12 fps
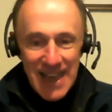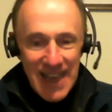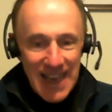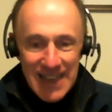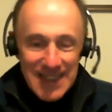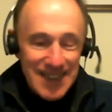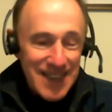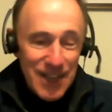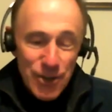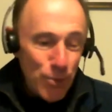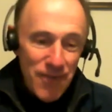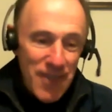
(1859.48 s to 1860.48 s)
And the
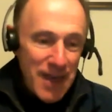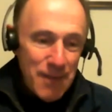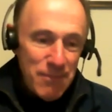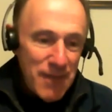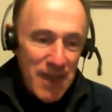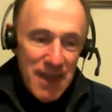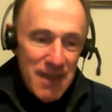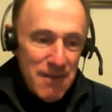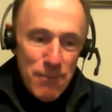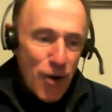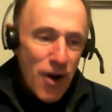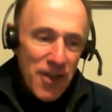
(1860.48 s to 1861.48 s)
two of them,
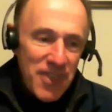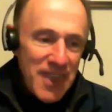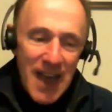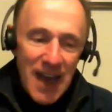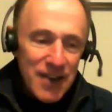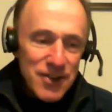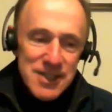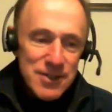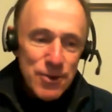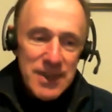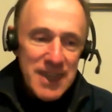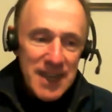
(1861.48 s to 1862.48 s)
McCarthy
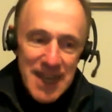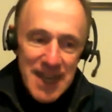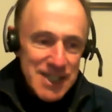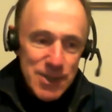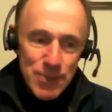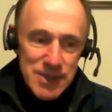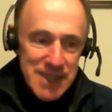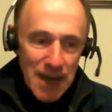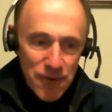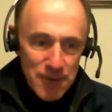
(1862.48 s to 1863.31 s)
understood that Nixon was out for